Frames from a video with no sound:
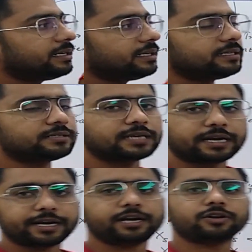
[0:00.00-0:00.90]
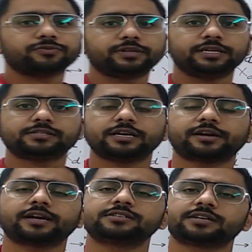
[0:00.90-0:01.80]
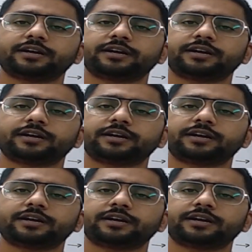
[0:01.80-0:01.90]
circuit of the synchronous